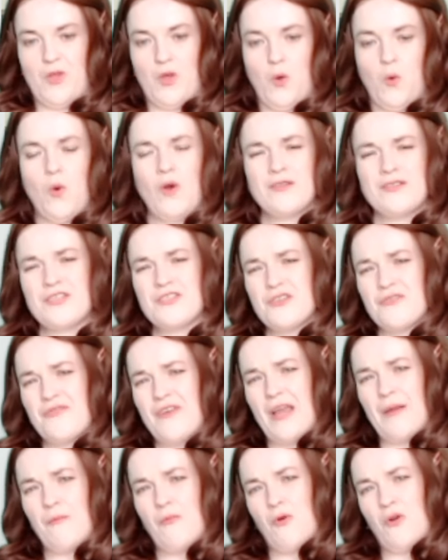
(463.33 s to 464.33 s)
What did you
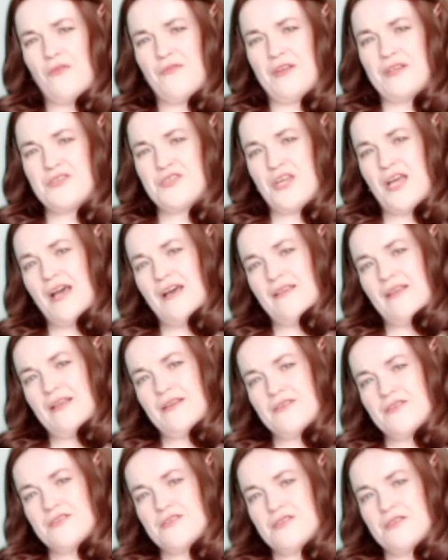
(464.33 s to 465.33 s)
find more of a
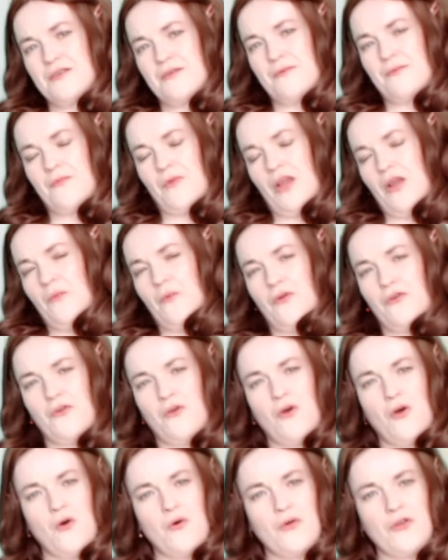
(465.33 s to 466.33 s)
challenge? Right, we're
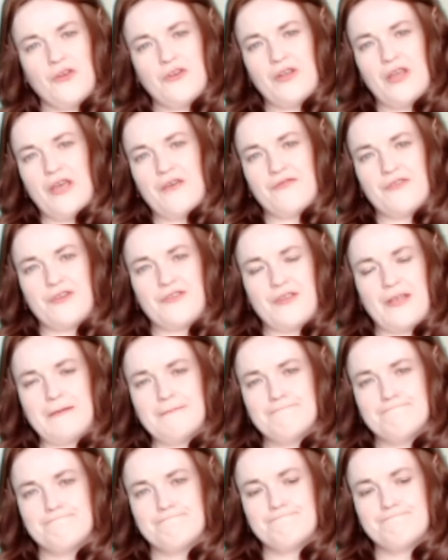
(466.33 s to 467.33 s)
not all good at everything.
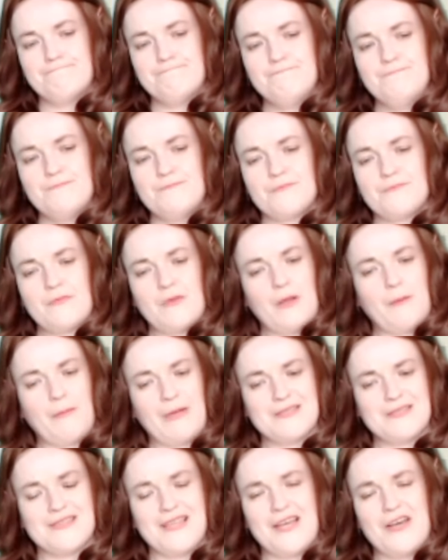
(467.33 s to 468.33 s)

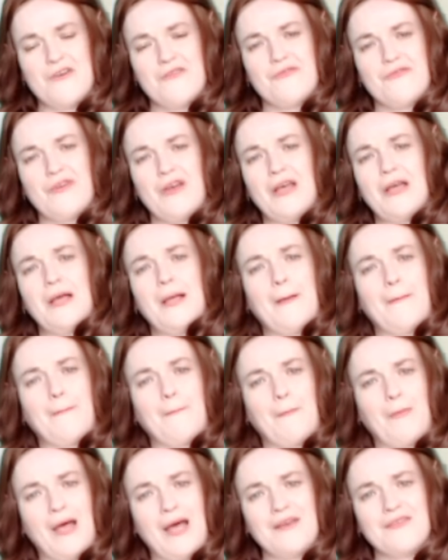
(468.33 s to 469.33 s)
Myself,
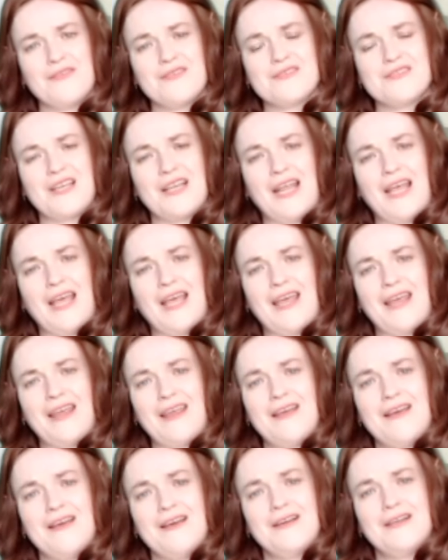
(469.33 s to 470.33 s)
maths and
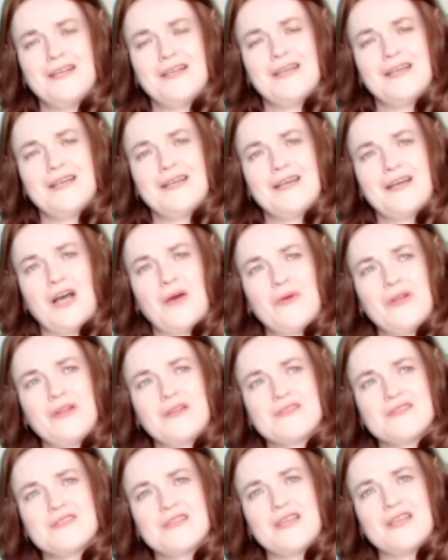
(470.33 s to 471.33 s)
I, I
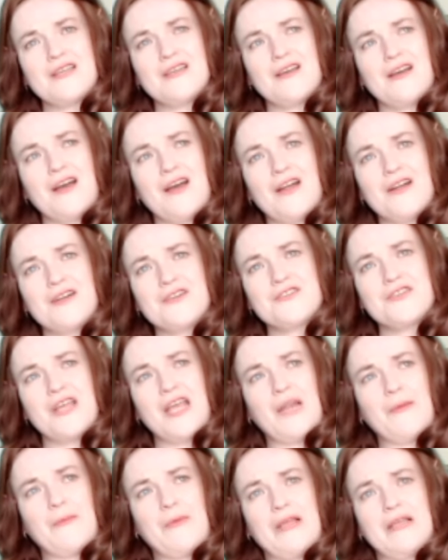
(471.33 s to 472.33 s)
wouldn't say arch
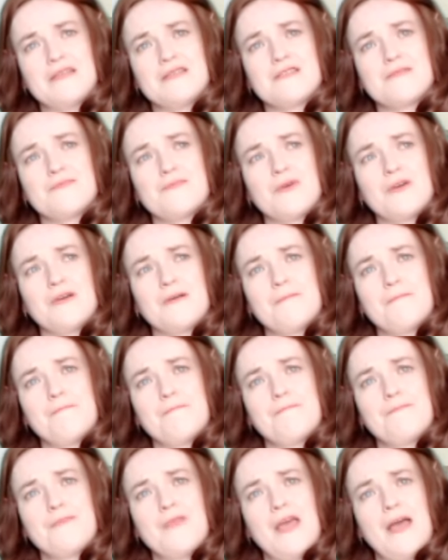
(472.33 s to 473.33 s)
enemies, but
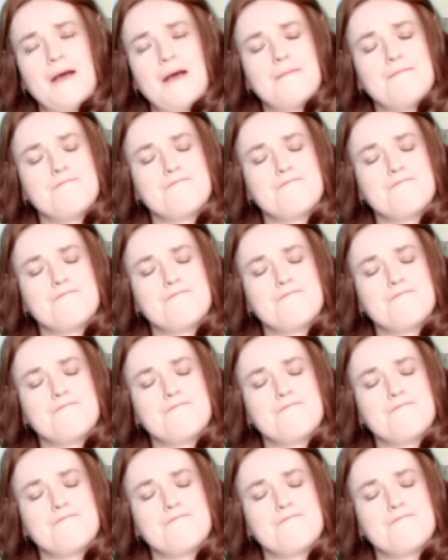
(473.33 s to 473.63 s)
yeah,